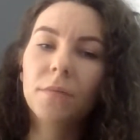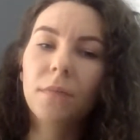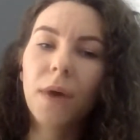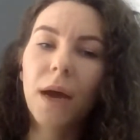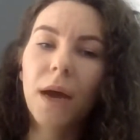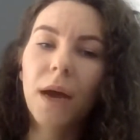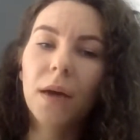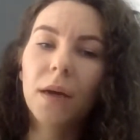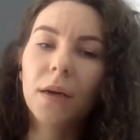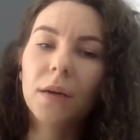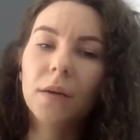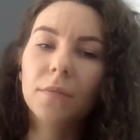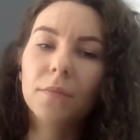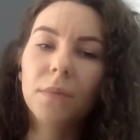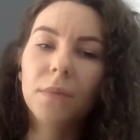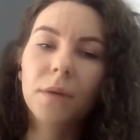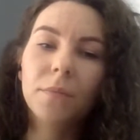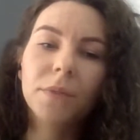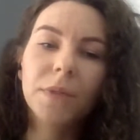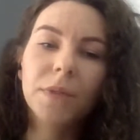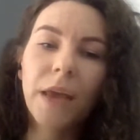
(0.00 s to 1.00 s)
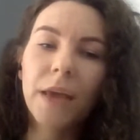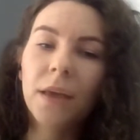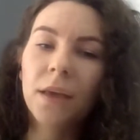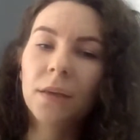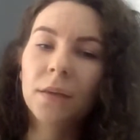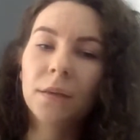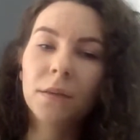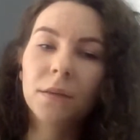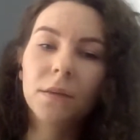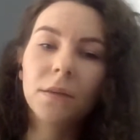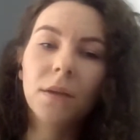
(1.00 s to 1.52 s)
are
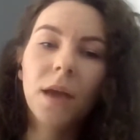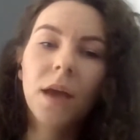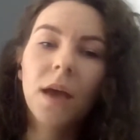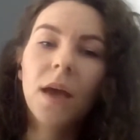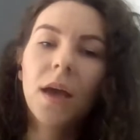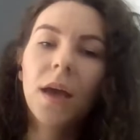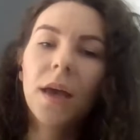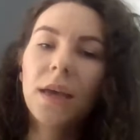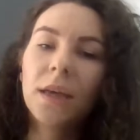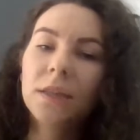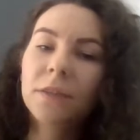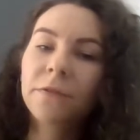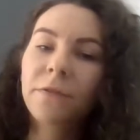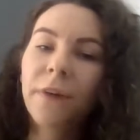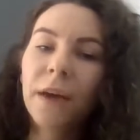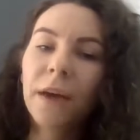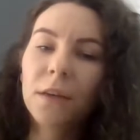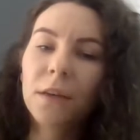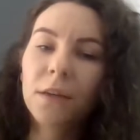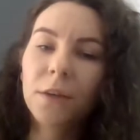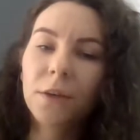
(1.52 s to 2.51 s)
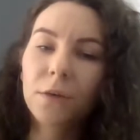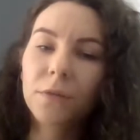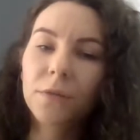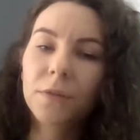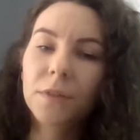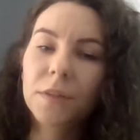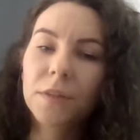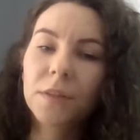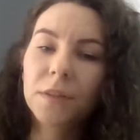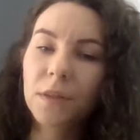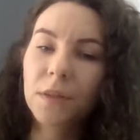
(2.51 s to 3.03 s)
taken in the final year
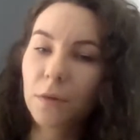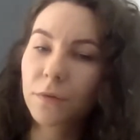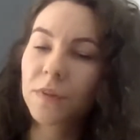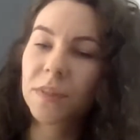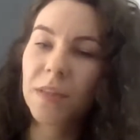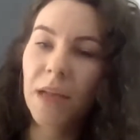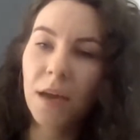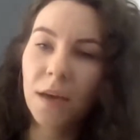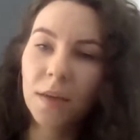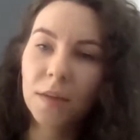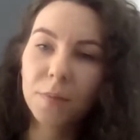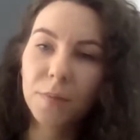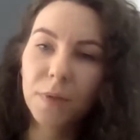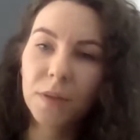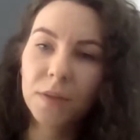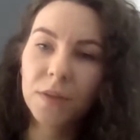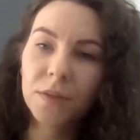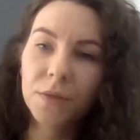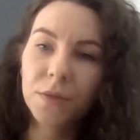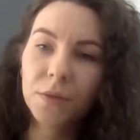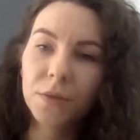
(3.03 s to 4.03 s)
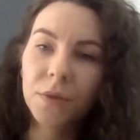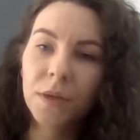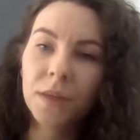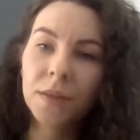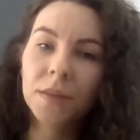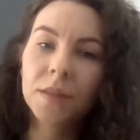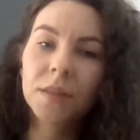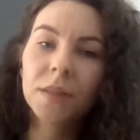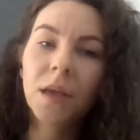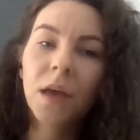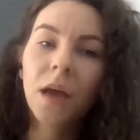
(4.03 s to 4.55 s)
of studies by the
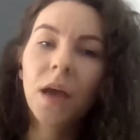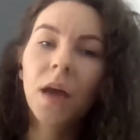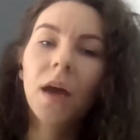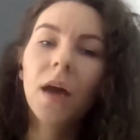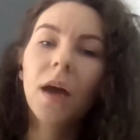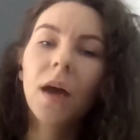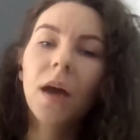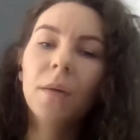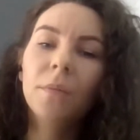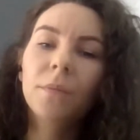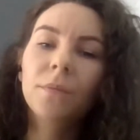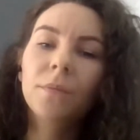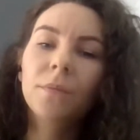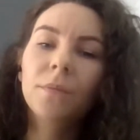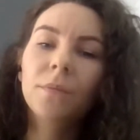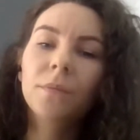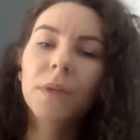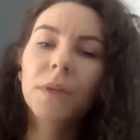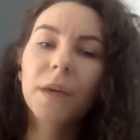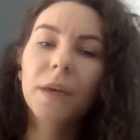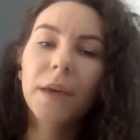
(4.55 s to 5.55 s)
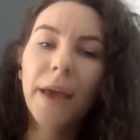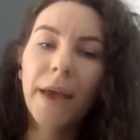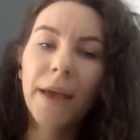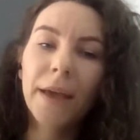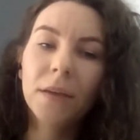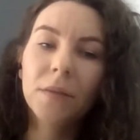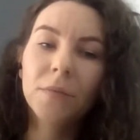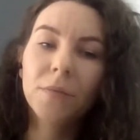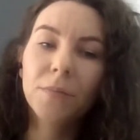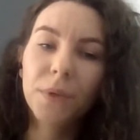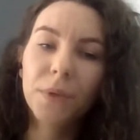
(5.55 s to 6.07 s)
students
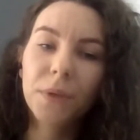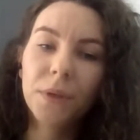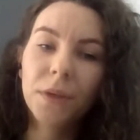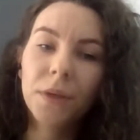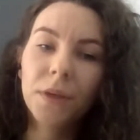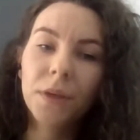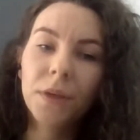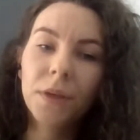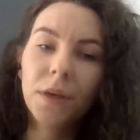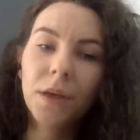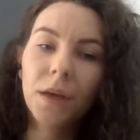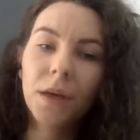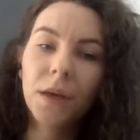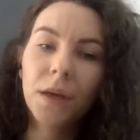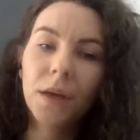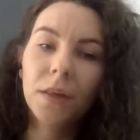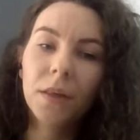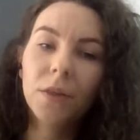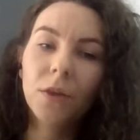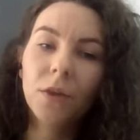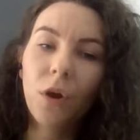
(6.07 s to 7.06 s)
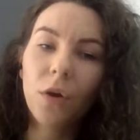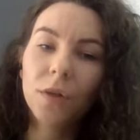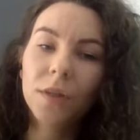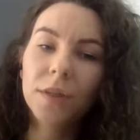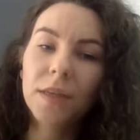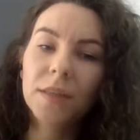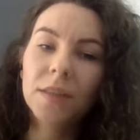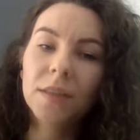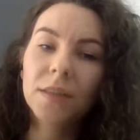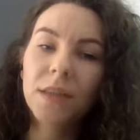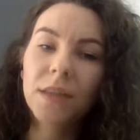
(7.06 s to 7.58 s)
can be taught
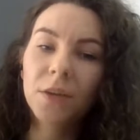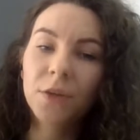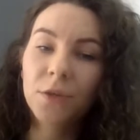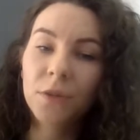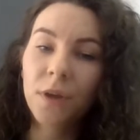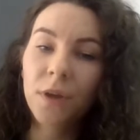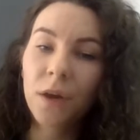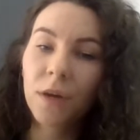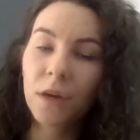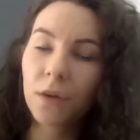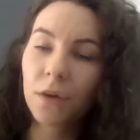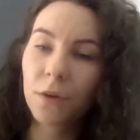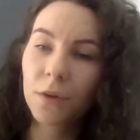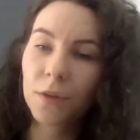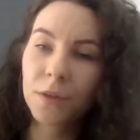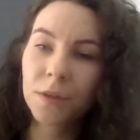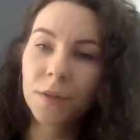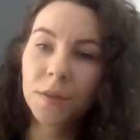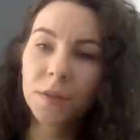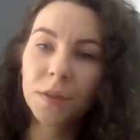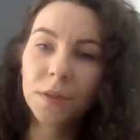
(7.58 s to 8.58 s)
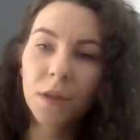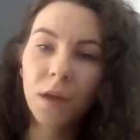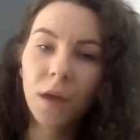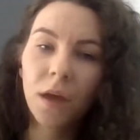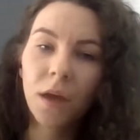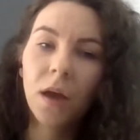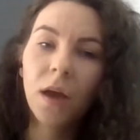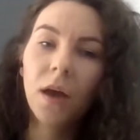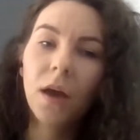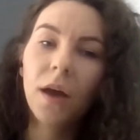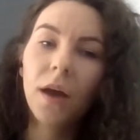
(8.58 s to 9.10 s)
as stationary courses,
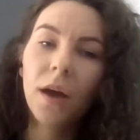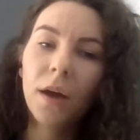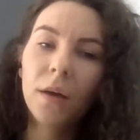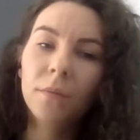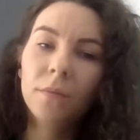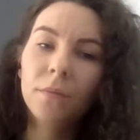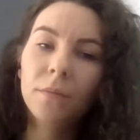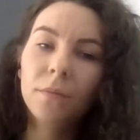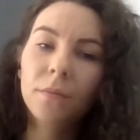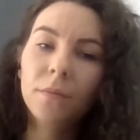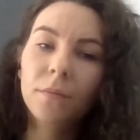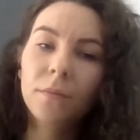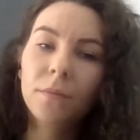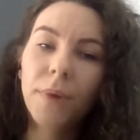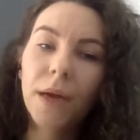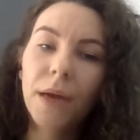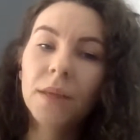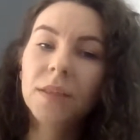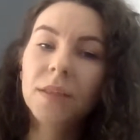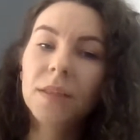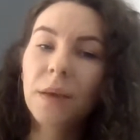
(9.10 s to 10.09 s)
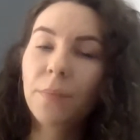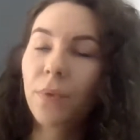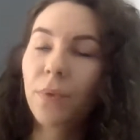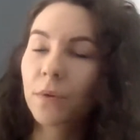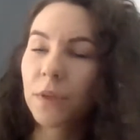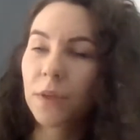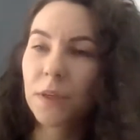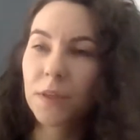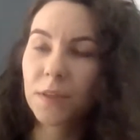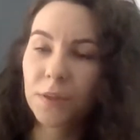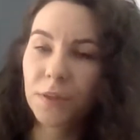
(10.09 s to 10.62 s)
but it's upon the
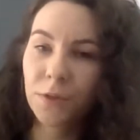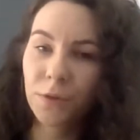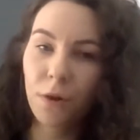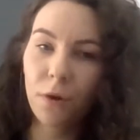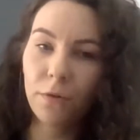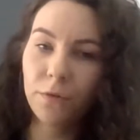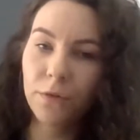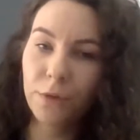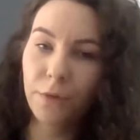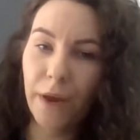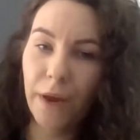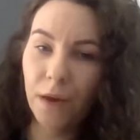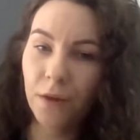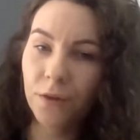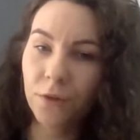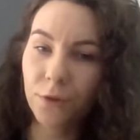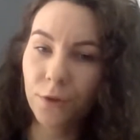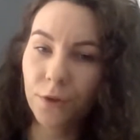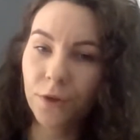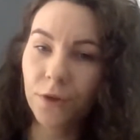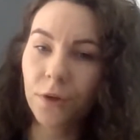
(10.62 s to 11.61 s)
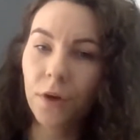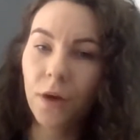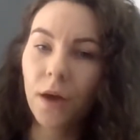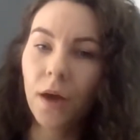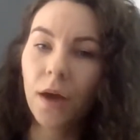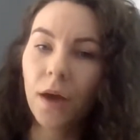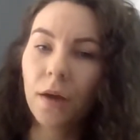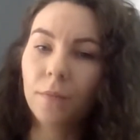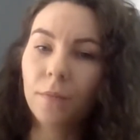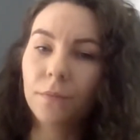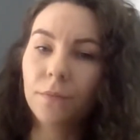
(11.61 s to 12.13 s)
decision of the rector
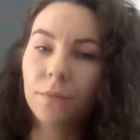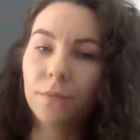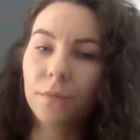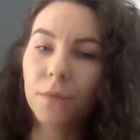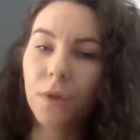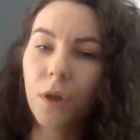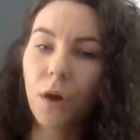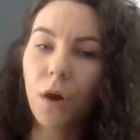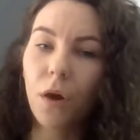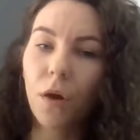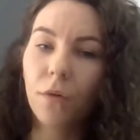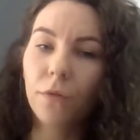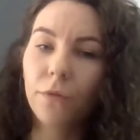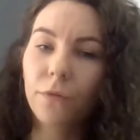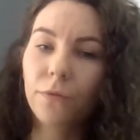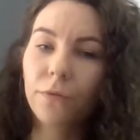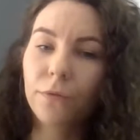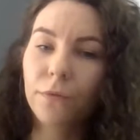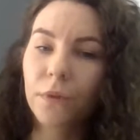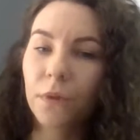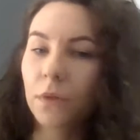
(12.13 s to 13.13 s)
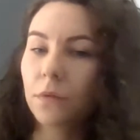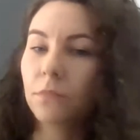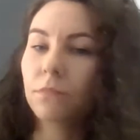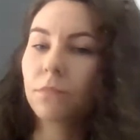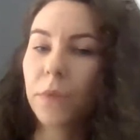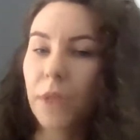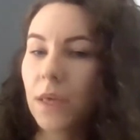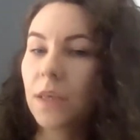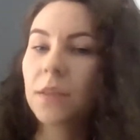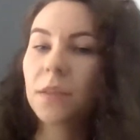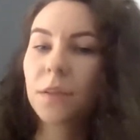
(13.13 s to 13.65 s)
of
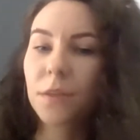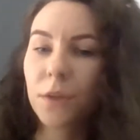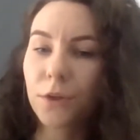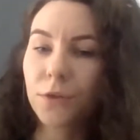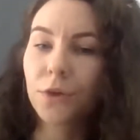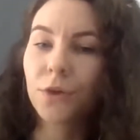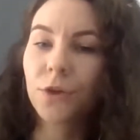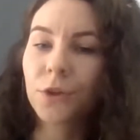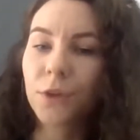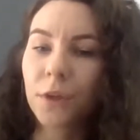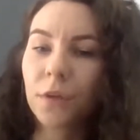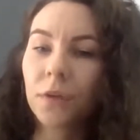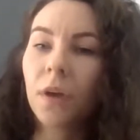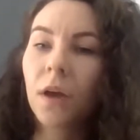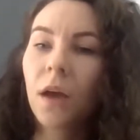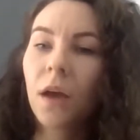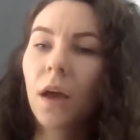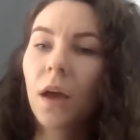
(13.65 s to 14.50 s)
the institution